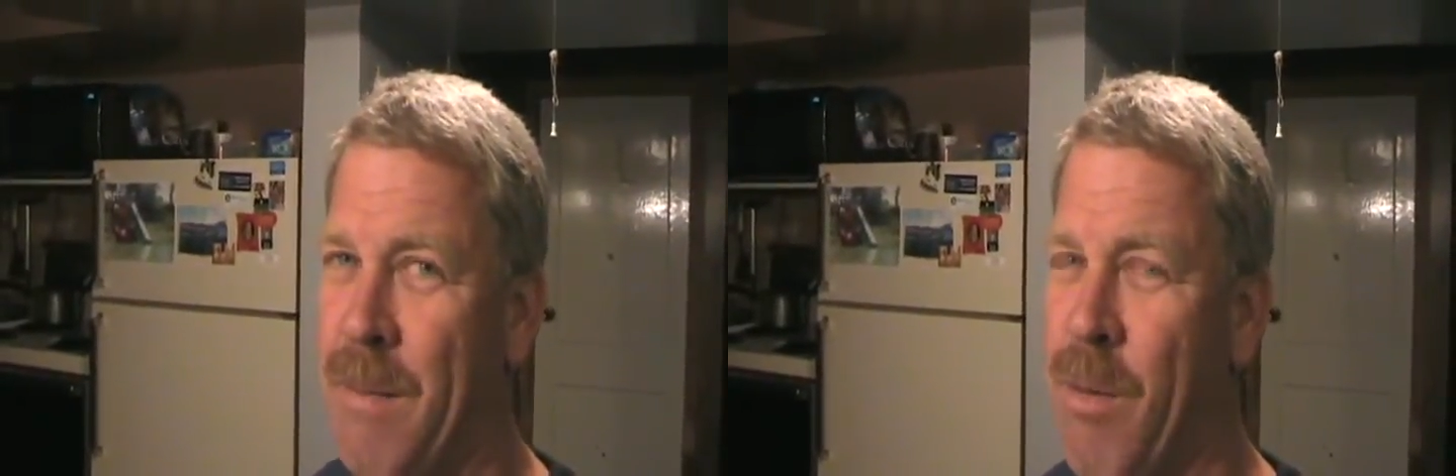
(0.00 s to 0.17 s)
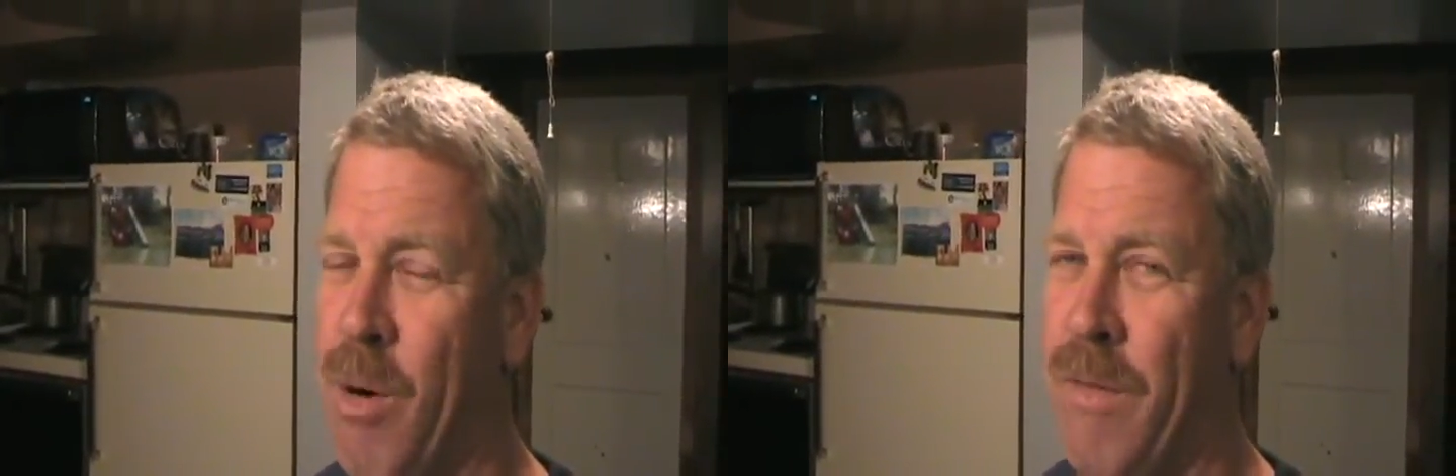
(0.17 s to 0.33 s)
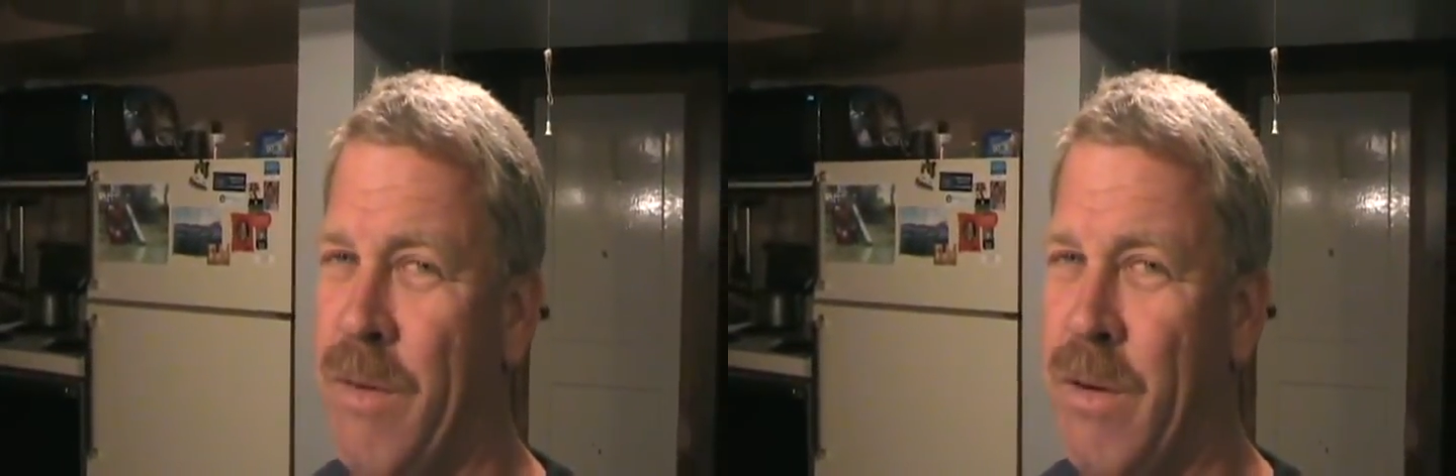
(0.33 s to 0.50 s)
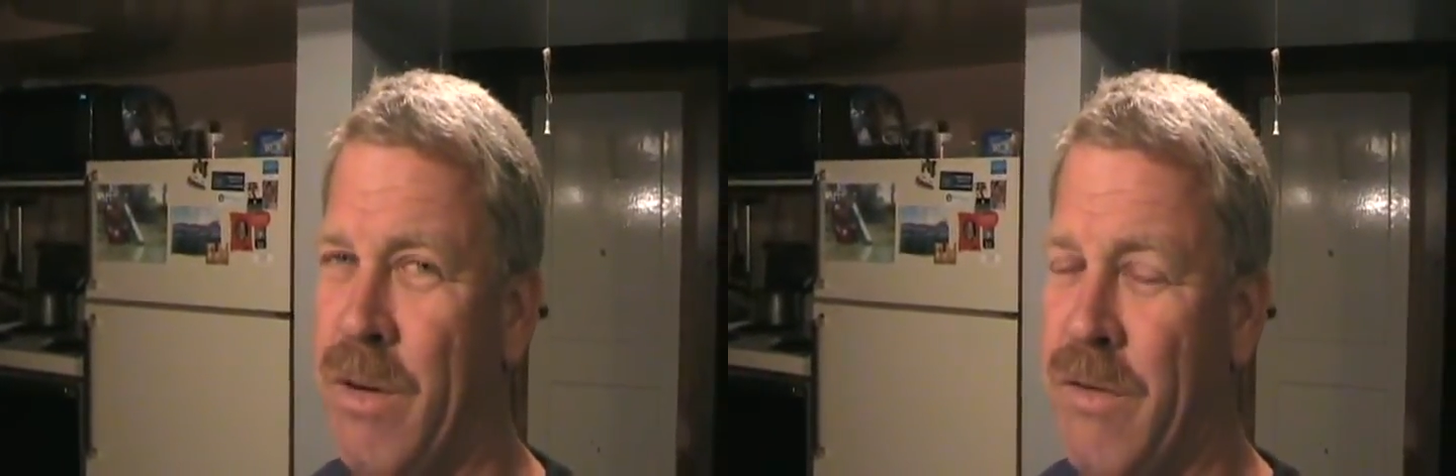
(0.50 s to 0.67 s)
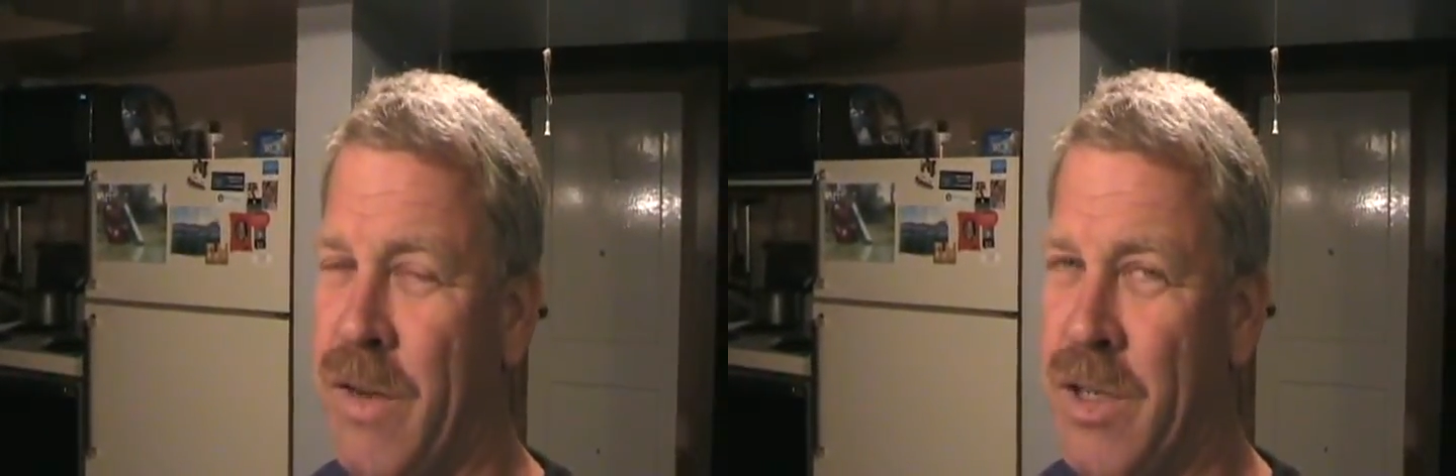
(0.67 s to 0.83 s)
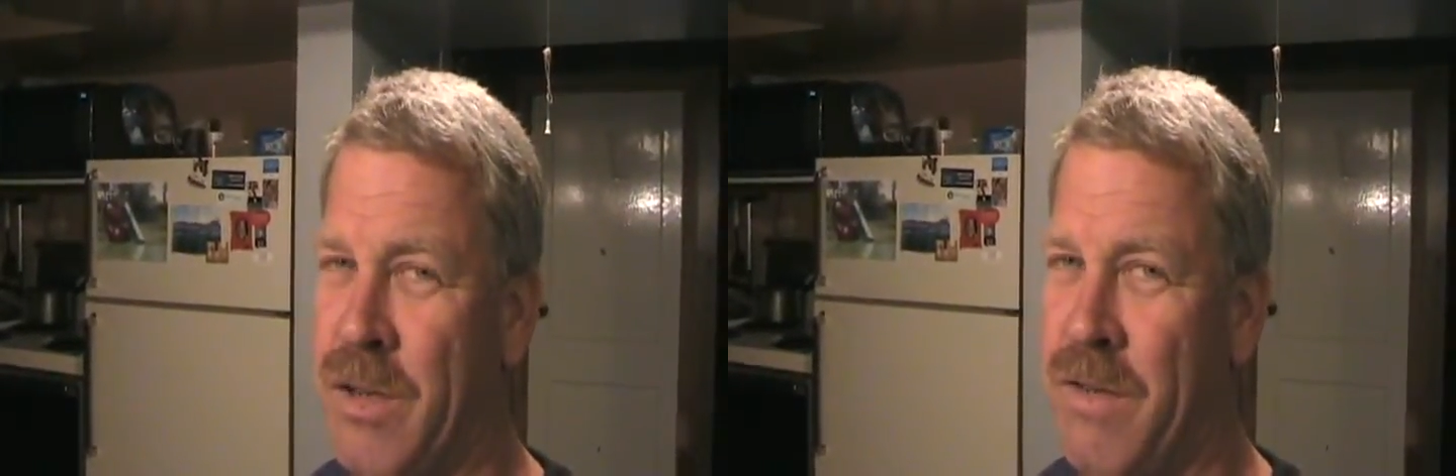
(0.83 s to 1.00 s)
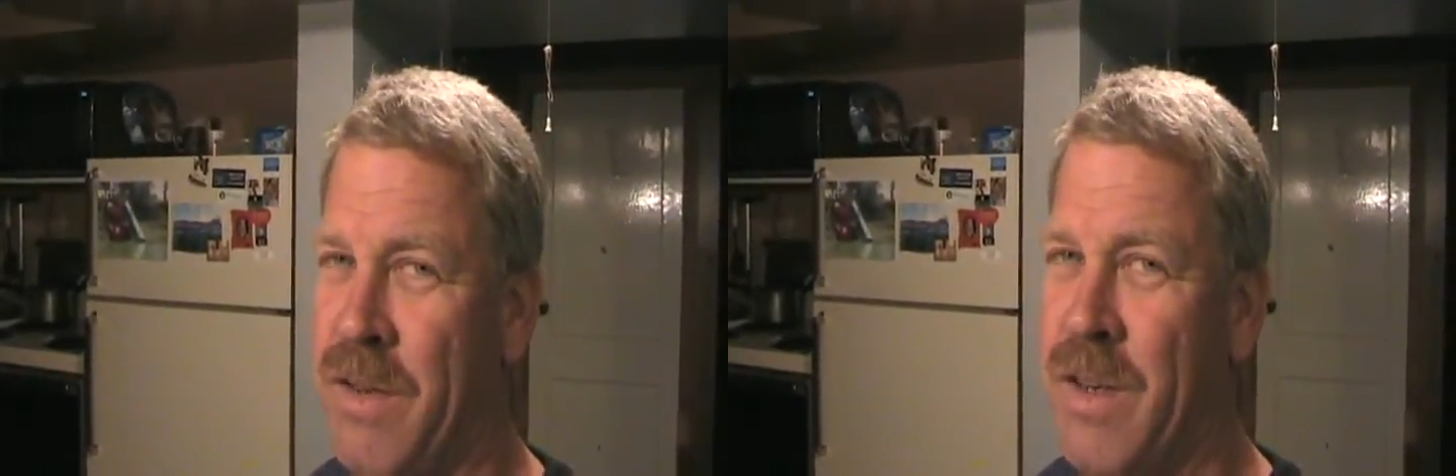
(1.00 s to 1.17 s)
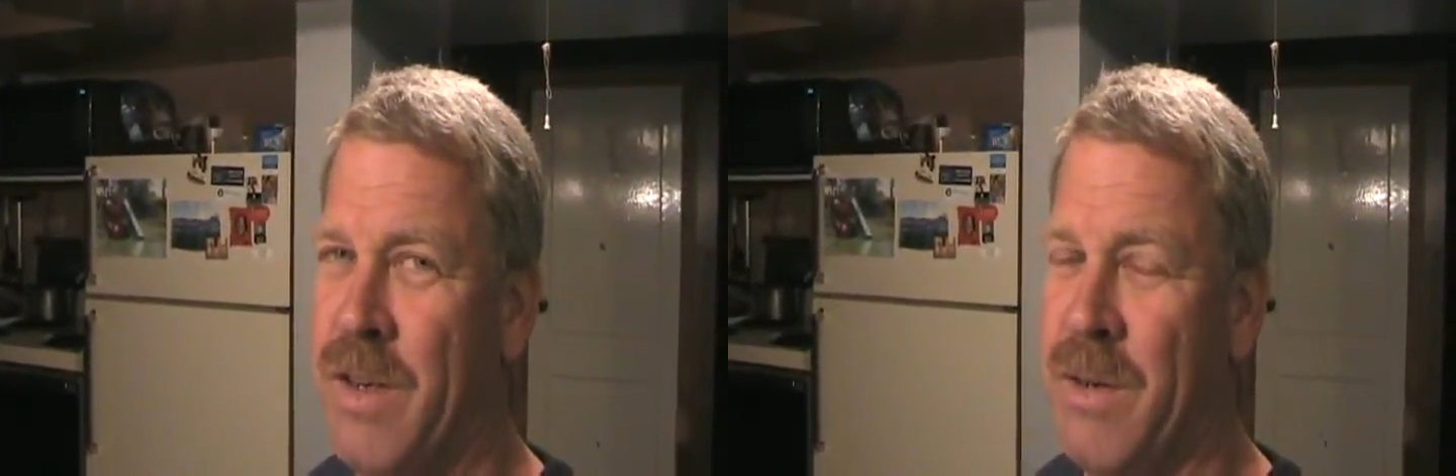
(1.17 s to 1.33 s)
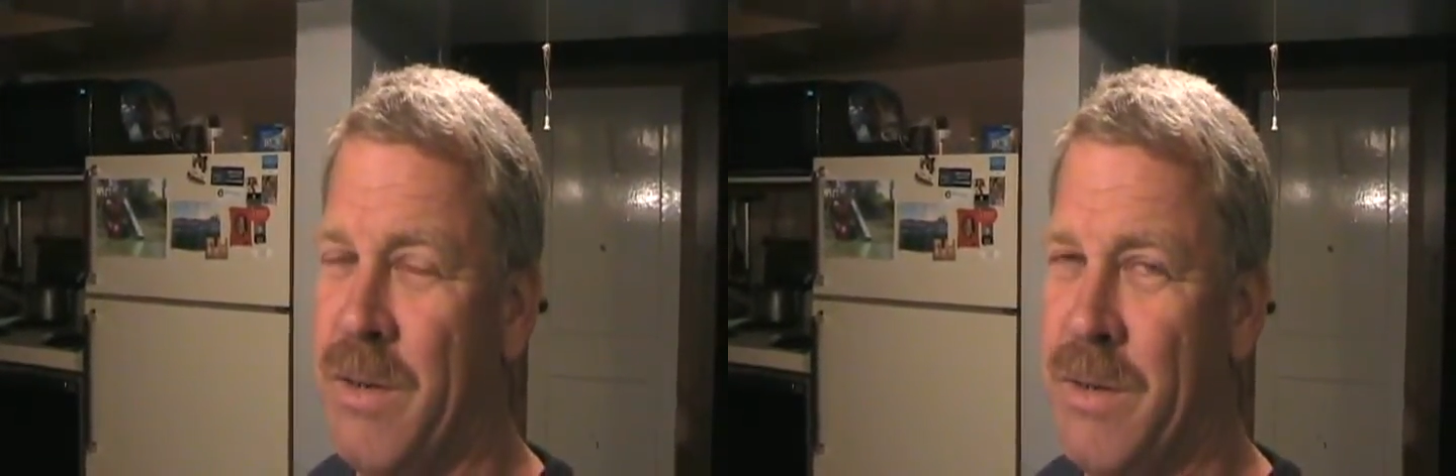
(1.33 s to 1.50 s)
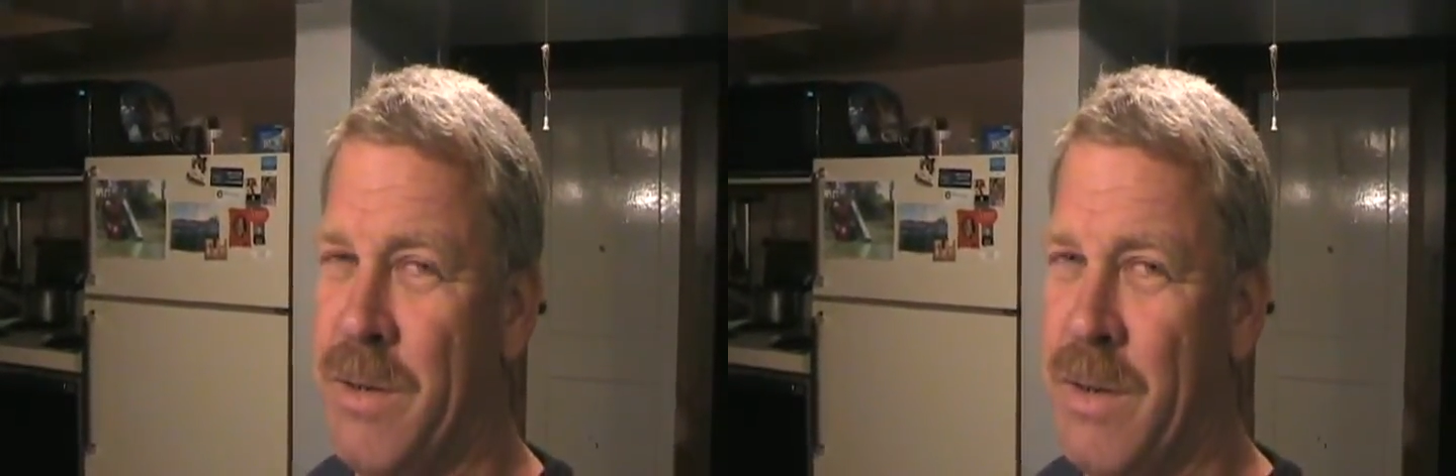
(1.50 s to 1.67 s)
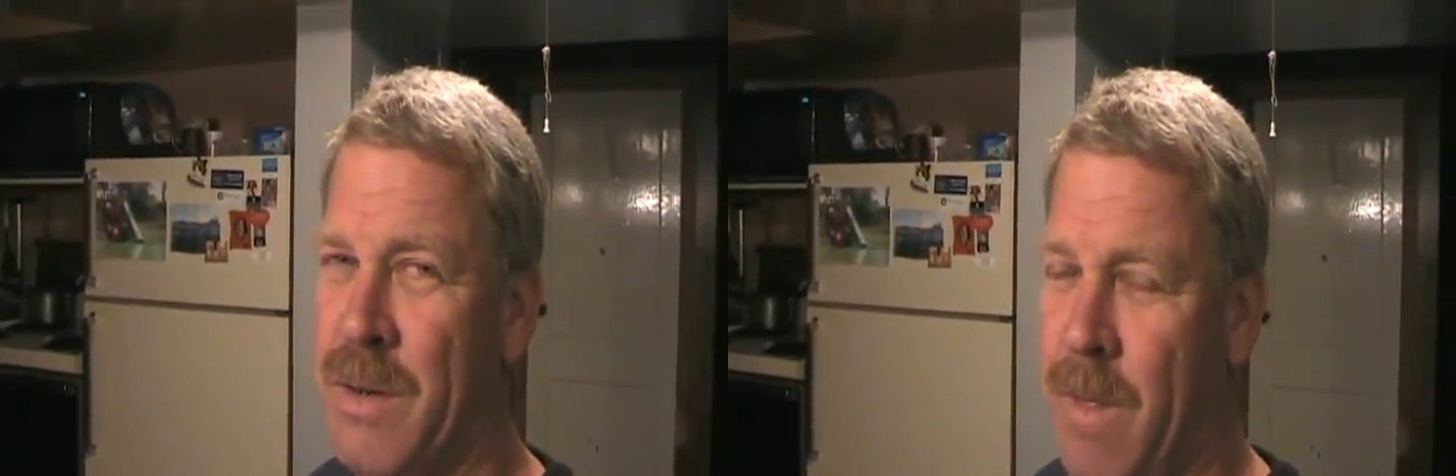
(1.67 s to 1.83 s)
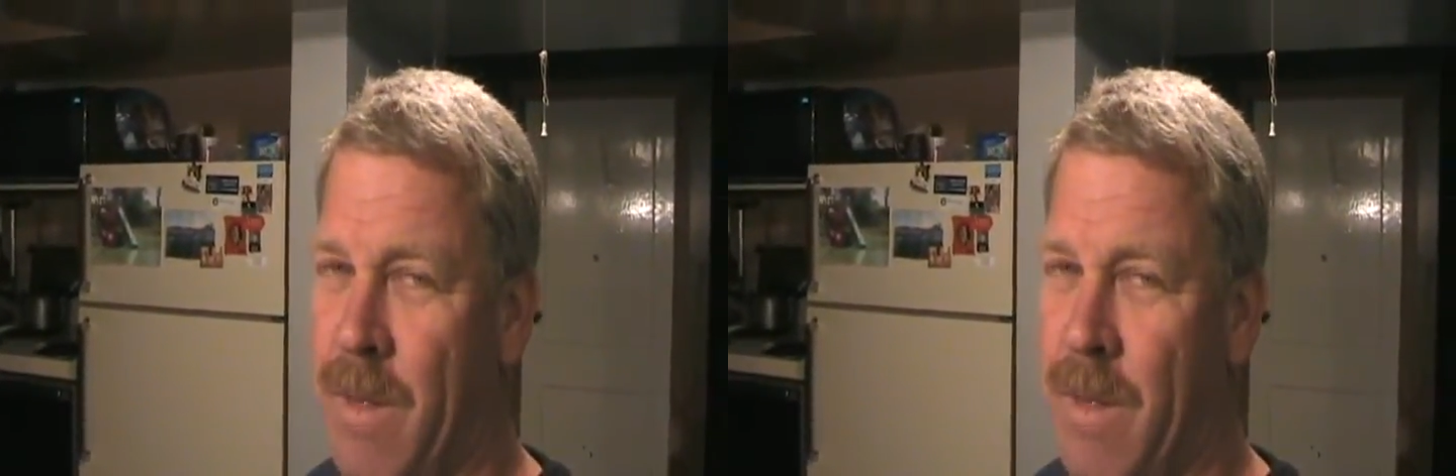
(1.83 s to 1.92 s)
more fuel-efficient vehicles,